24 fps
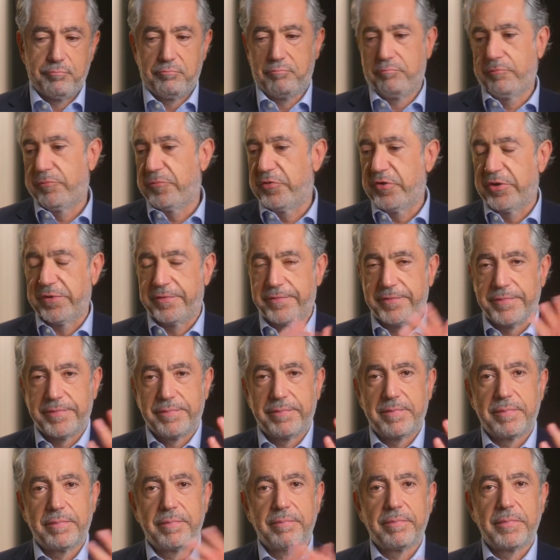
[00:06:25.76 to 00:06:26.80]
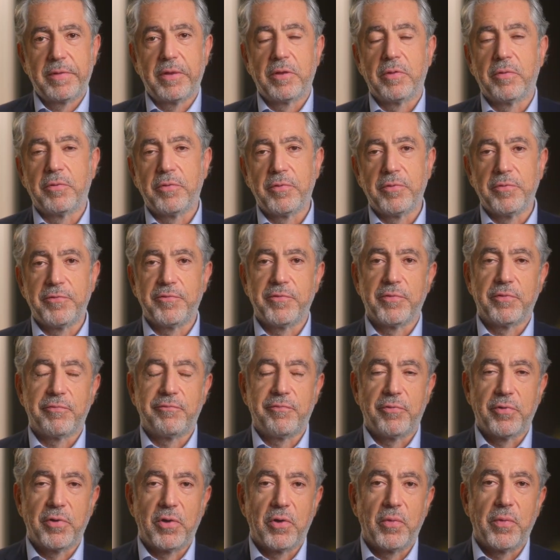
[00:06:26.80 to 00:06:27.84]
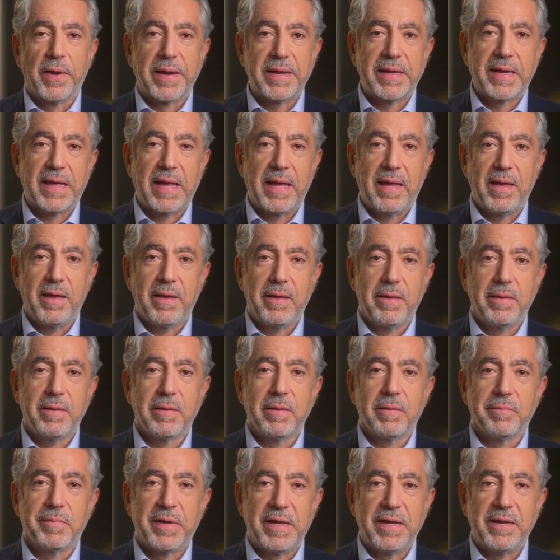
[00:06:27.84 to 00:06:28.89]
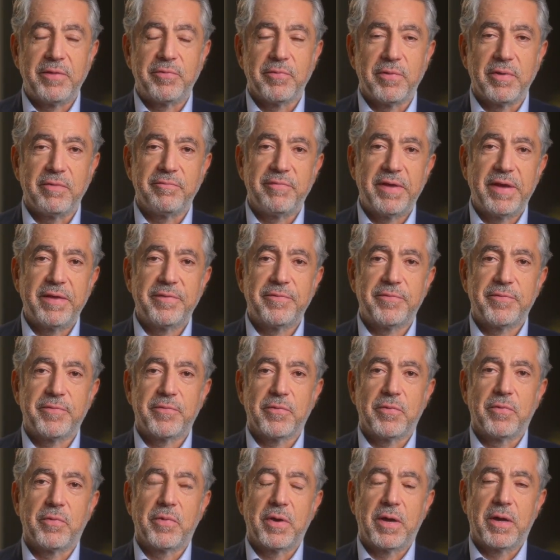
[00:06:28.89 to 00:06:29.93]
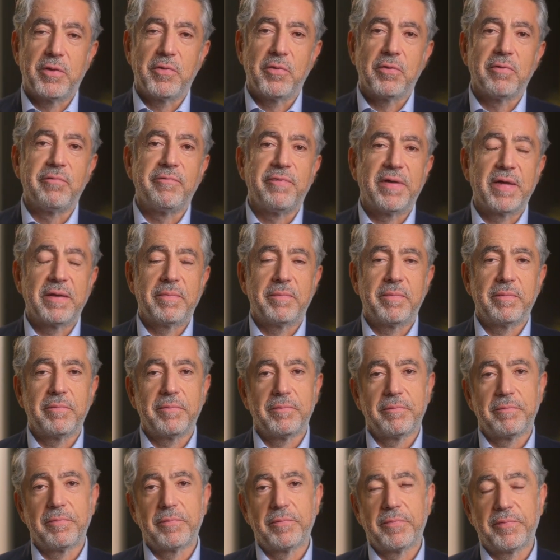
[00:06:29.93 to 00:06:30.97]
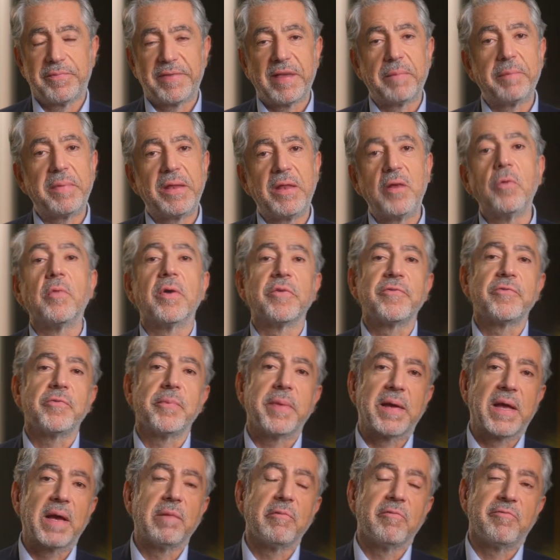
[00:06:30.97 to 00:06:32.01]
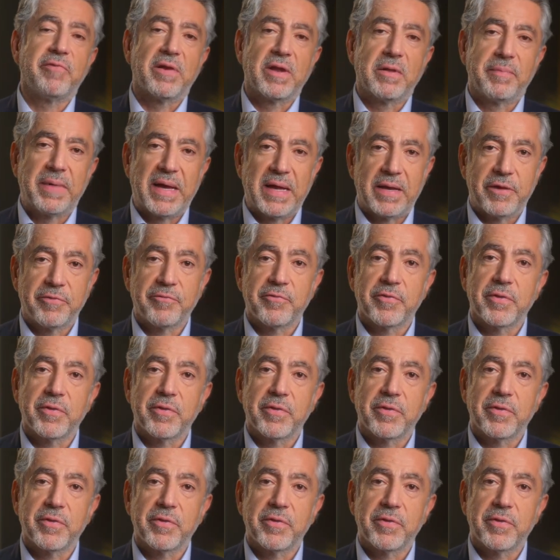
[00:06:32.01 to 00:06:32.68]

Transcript: just, you know, use your 401k money to invest, or are you a fund, somebody who wants to become a fund manager?